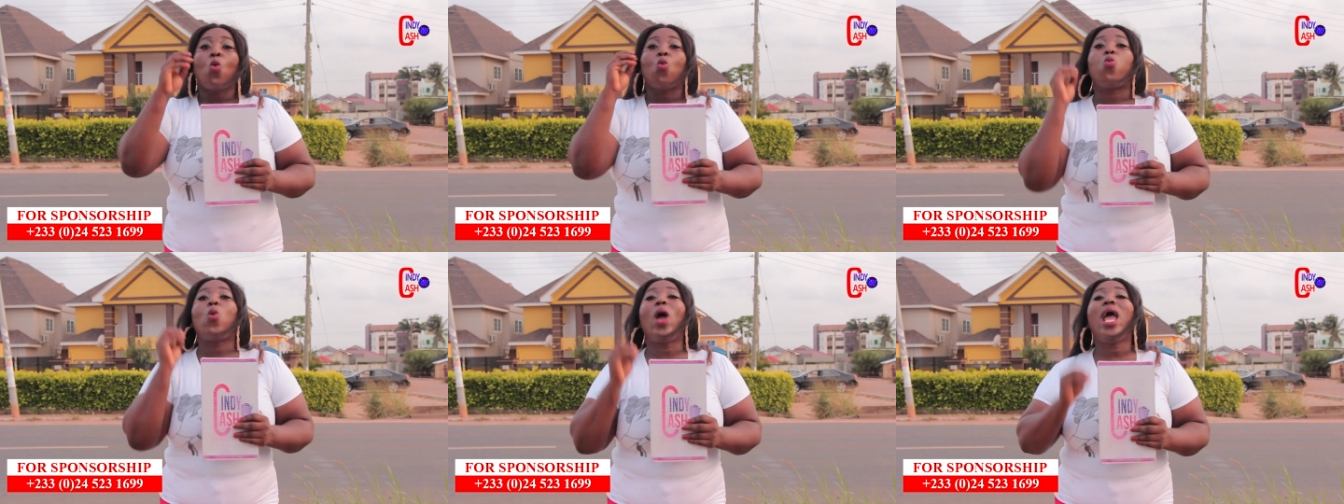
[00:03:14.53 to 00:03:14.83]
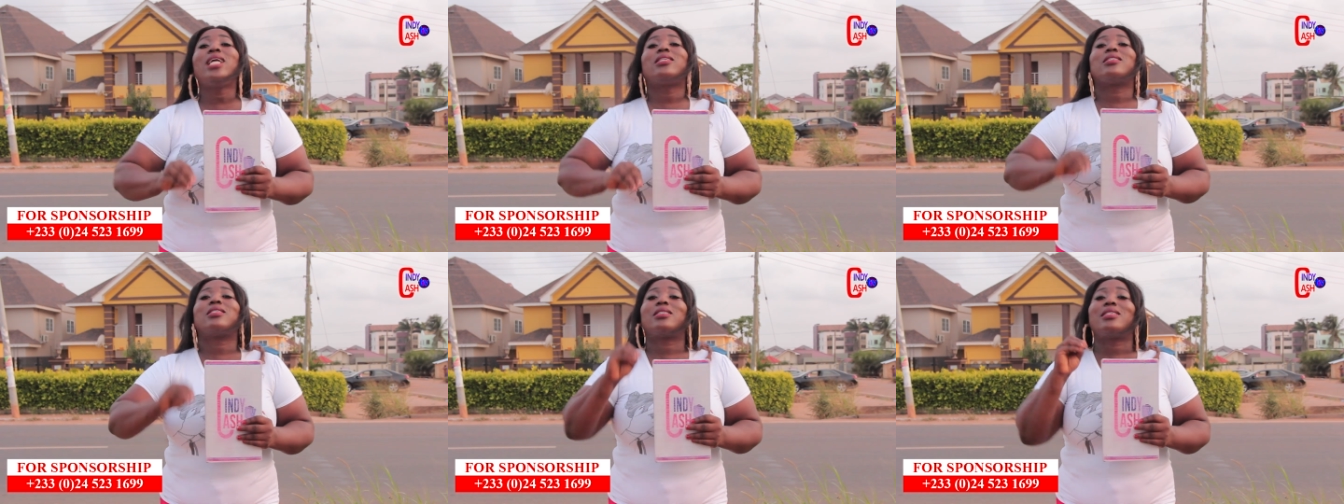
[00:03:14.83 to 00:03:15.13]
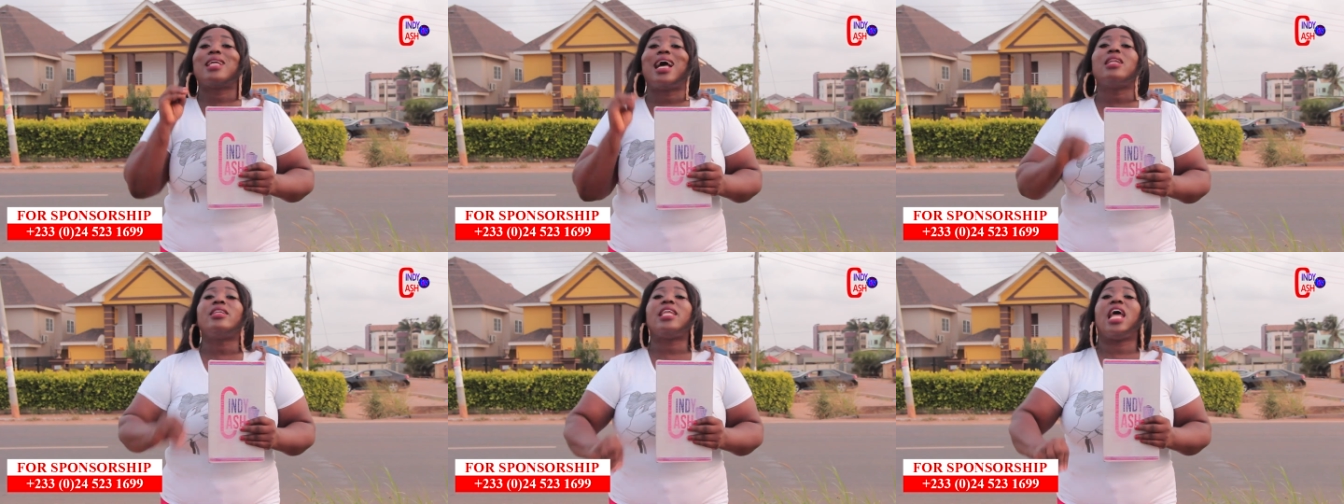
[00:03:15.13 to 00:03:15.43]
which
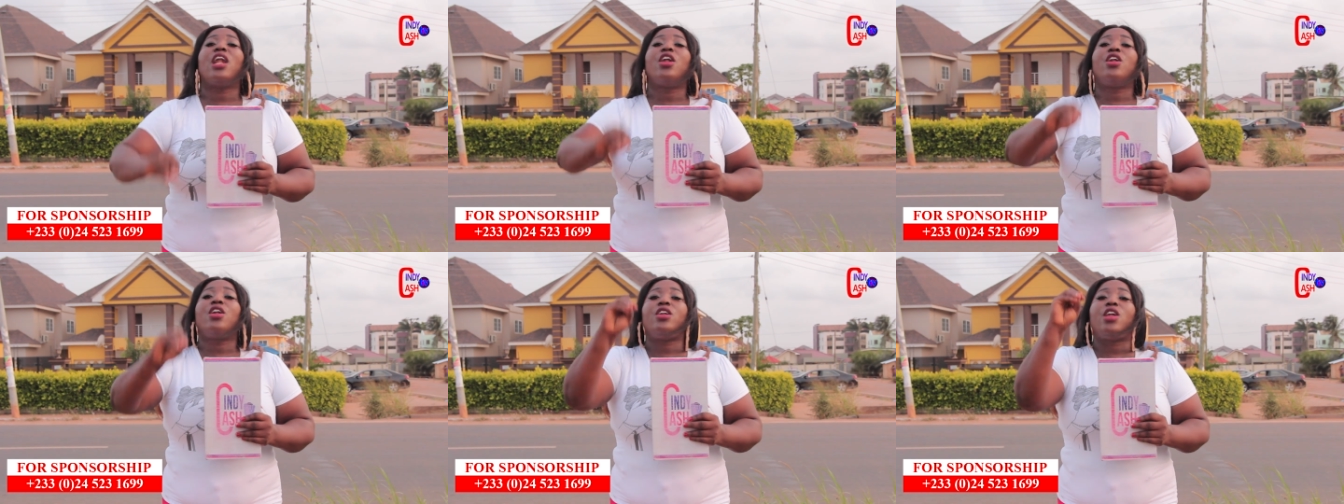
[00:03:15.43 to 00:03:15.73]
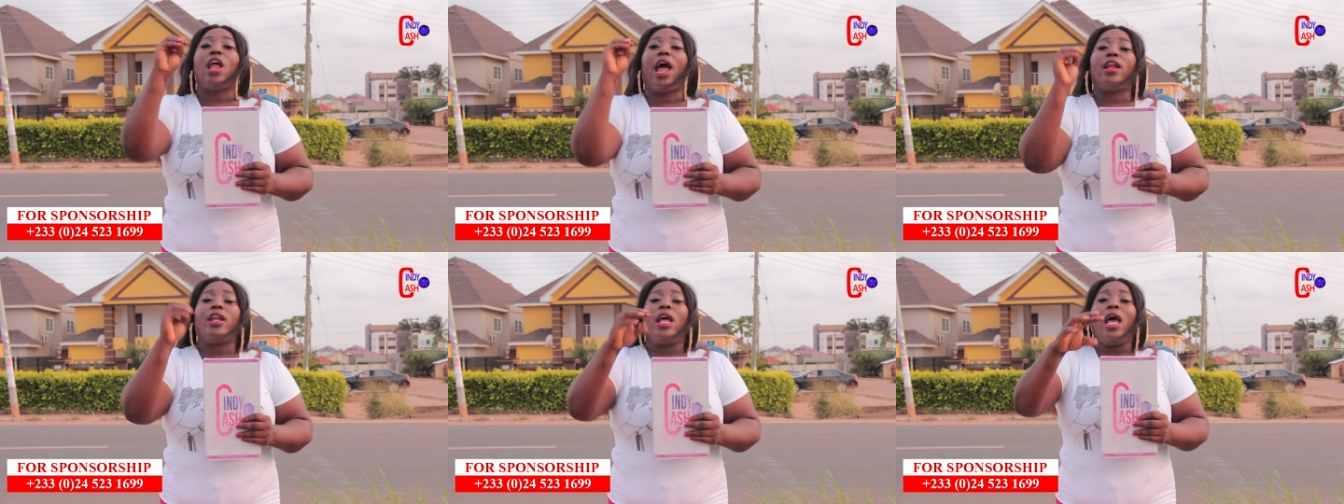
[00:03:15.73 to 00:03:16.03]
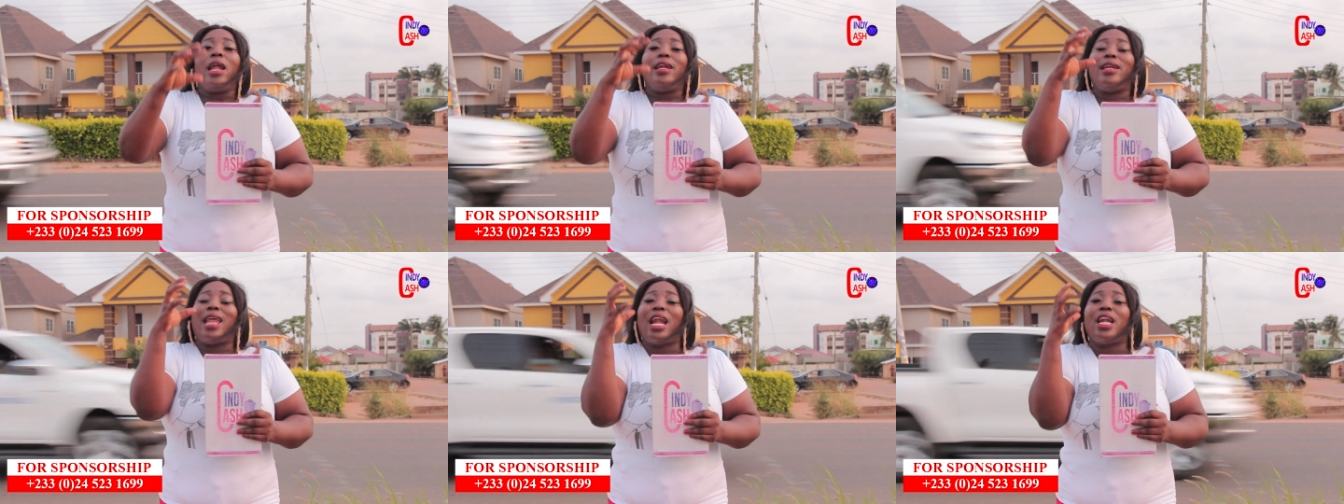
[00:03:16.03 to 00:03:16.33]
than
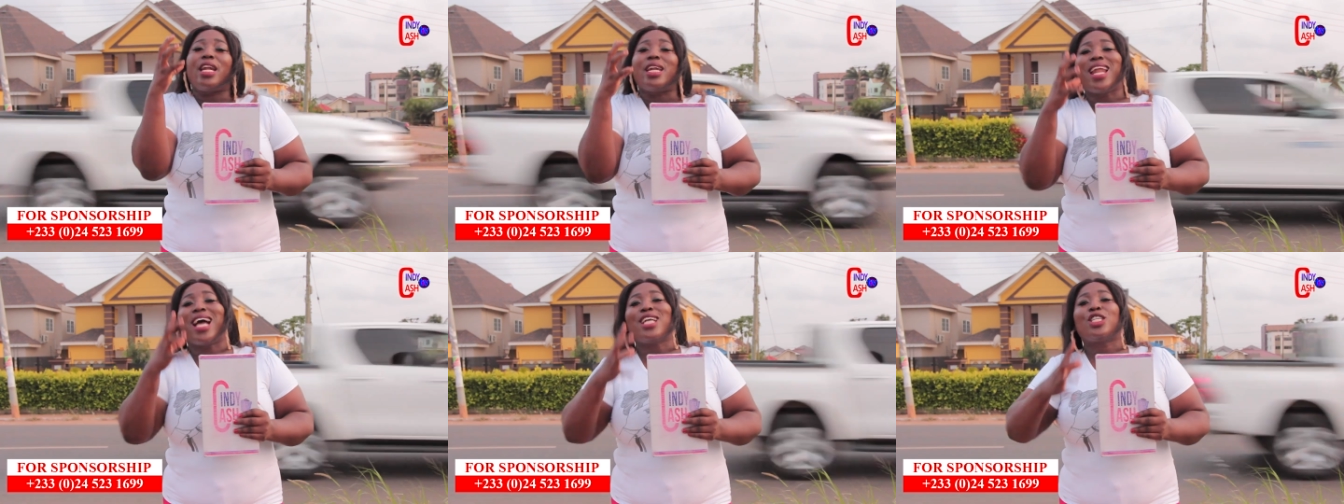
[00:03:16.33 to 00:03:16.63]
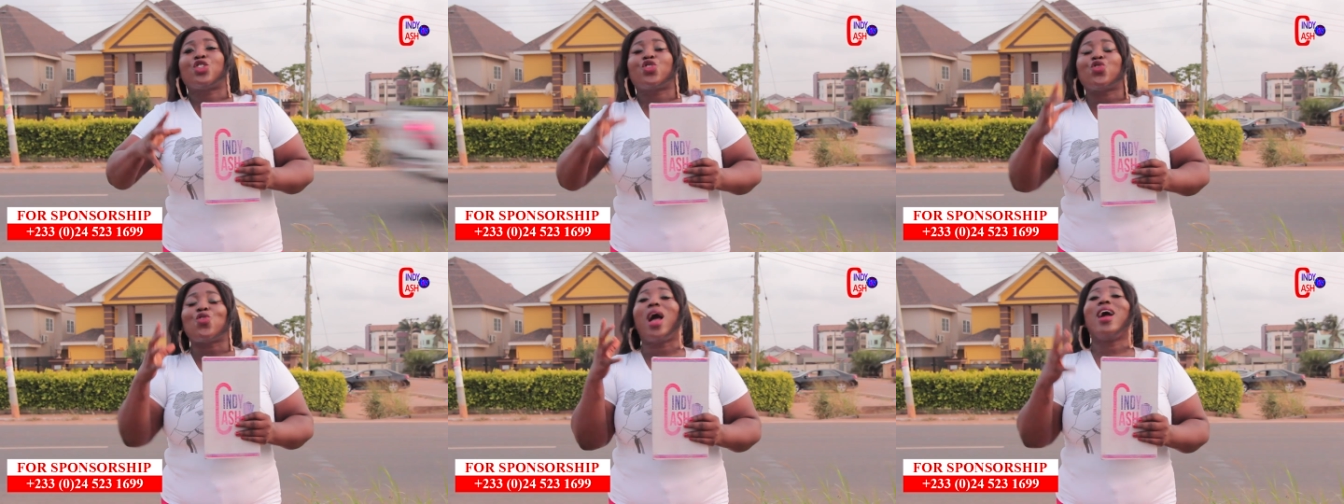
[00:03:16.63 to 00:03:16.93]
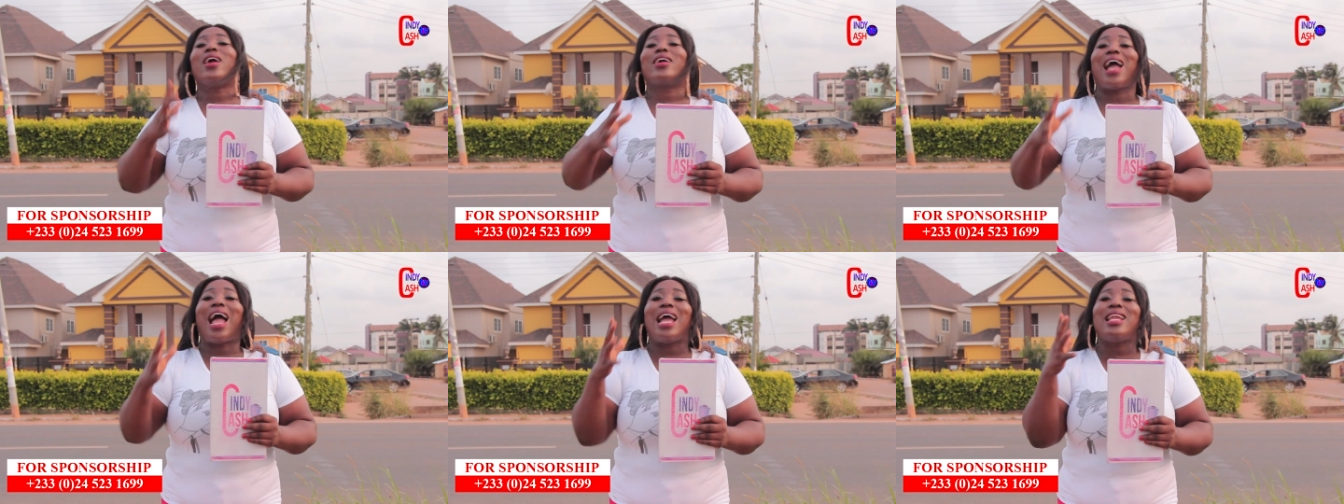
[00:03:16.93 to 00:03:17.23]
the
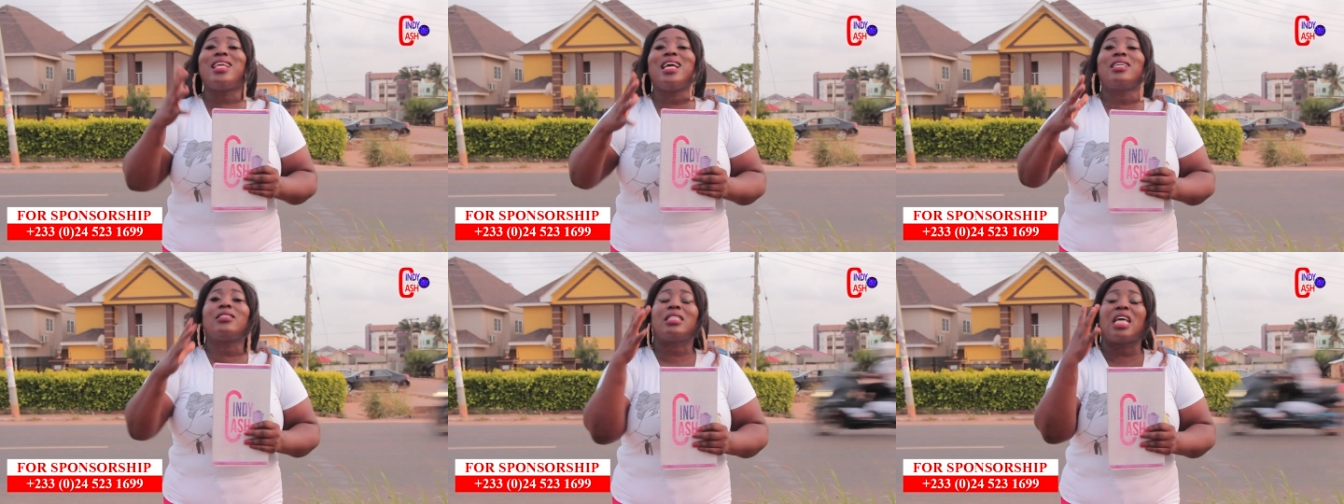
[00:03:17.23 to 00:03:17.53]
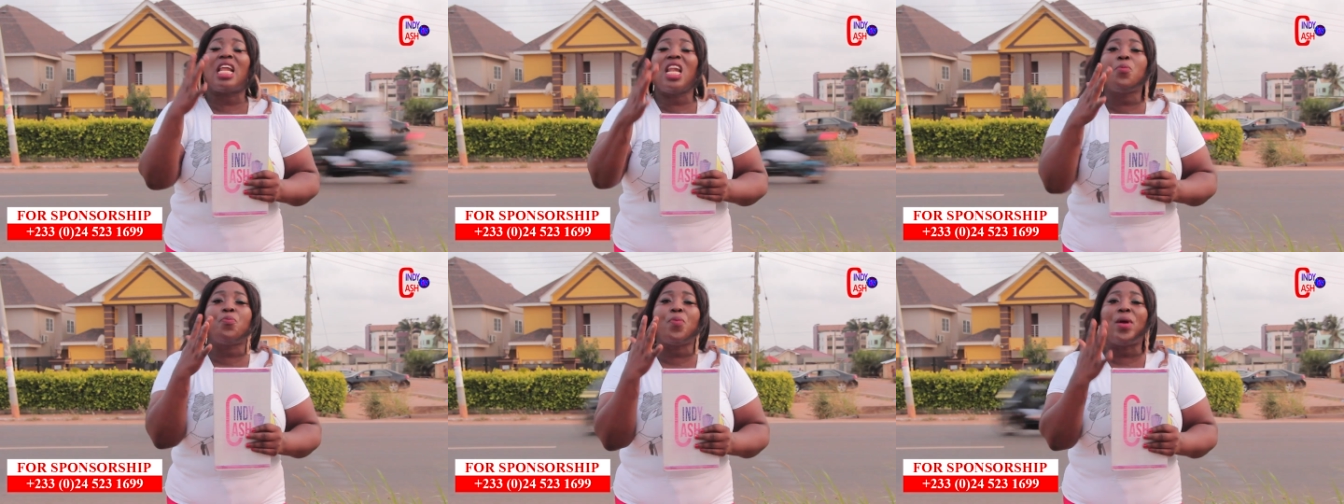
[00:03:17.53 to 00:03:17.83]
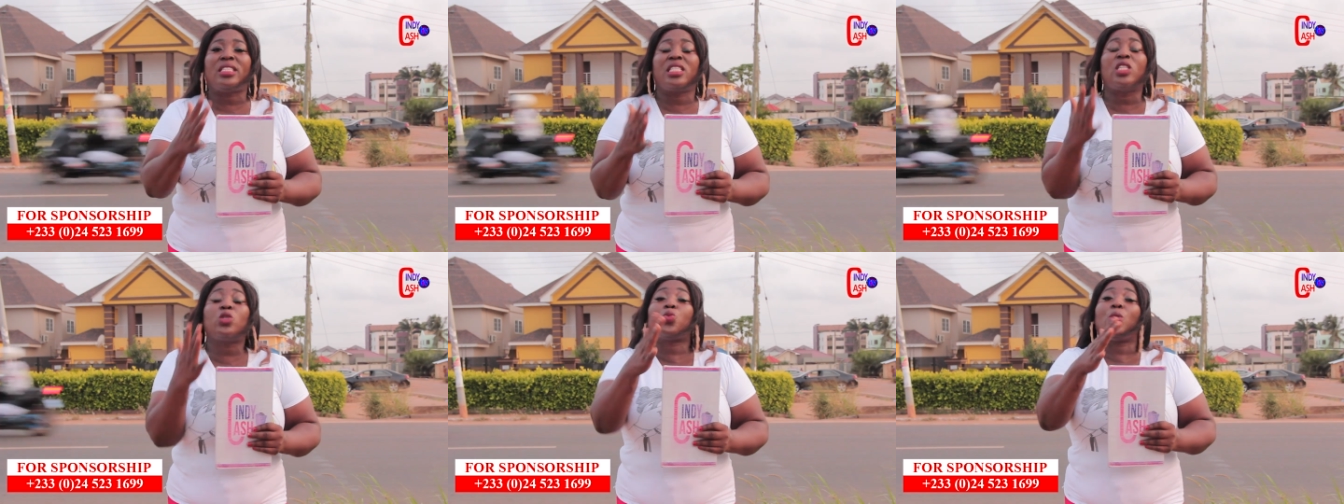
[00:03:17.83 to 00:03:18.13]
natural Ghanaian
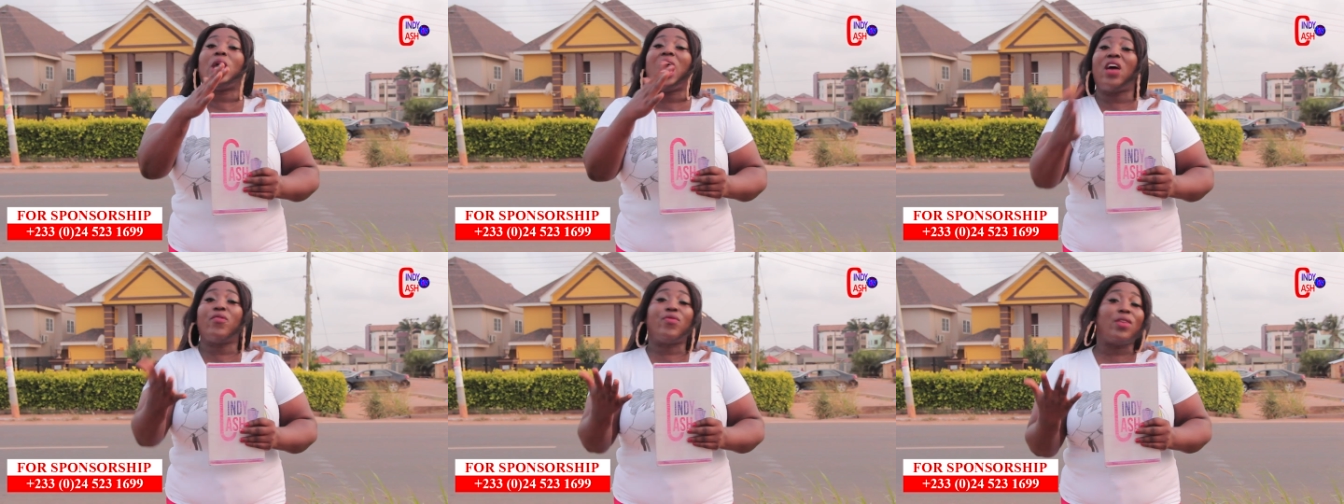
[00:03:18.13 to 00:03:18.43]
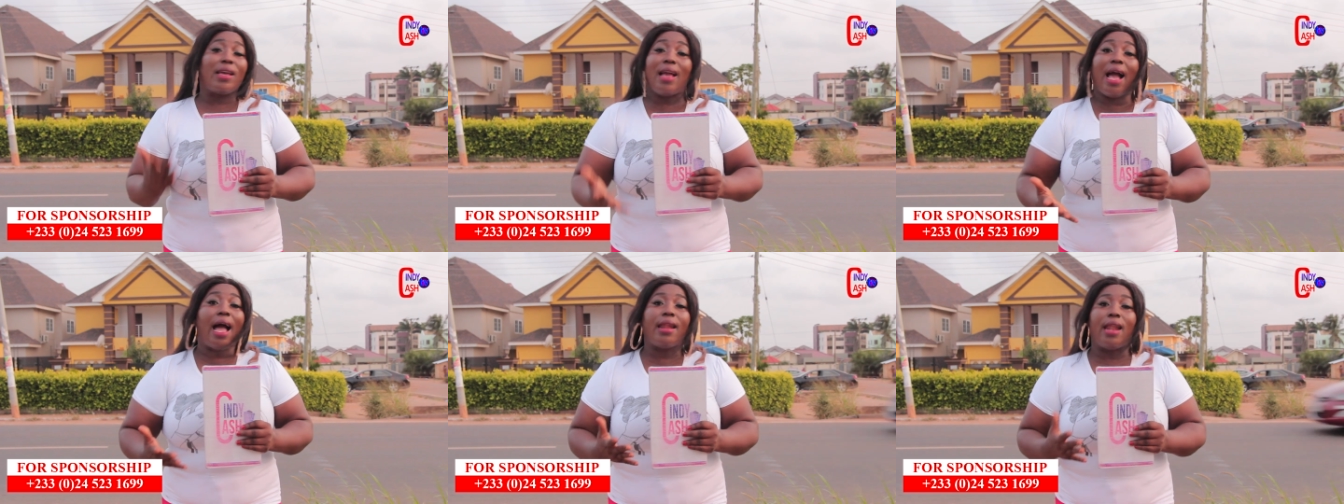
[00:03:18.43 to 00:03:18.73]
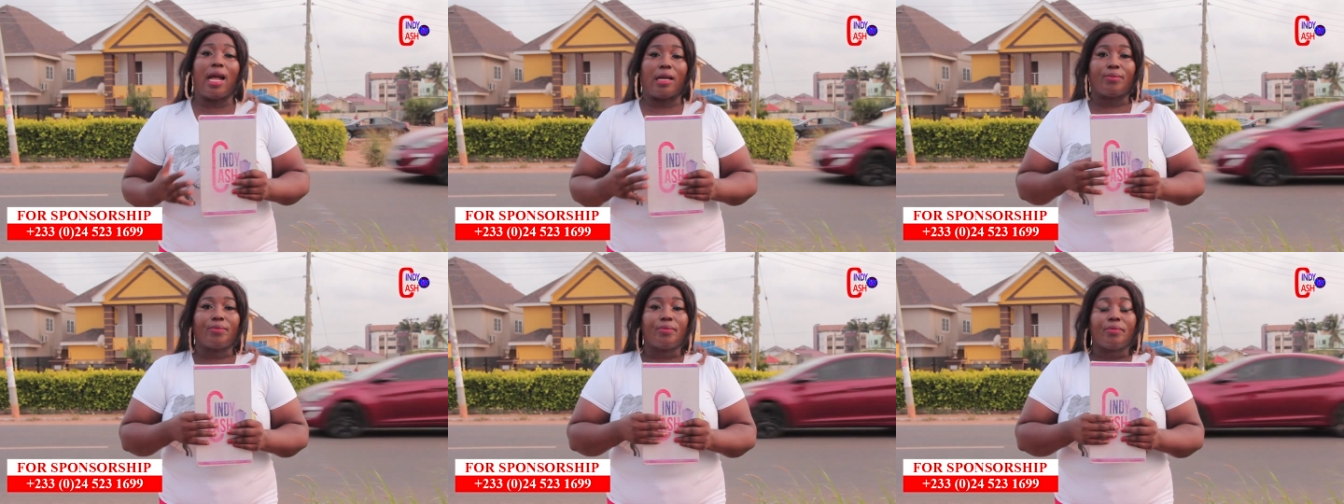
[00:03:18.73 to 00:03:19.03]
celebrities we have in
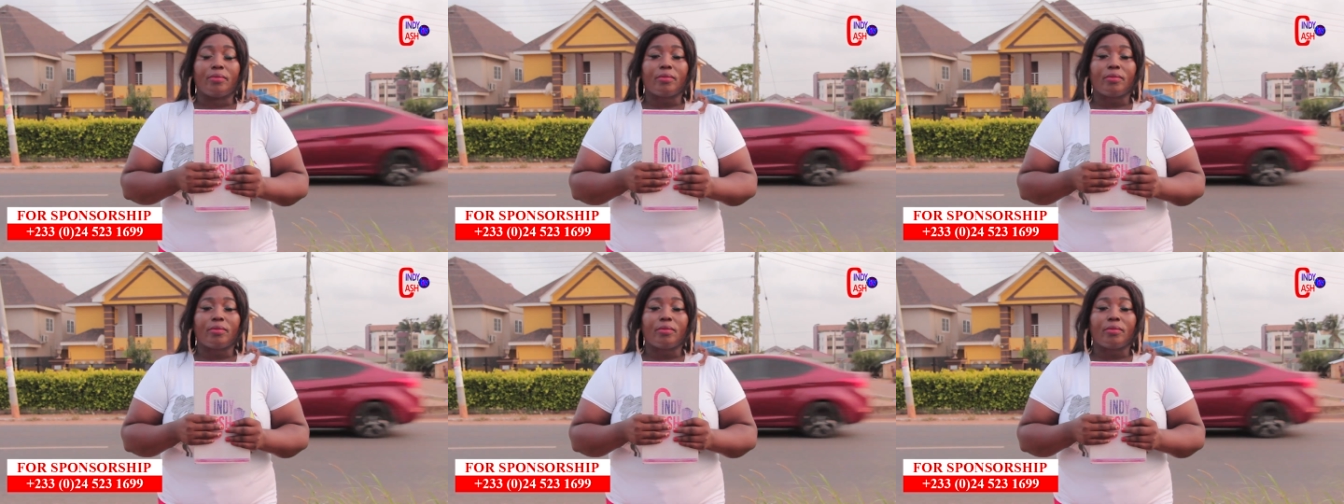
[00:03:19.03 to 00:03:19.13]
Ghana.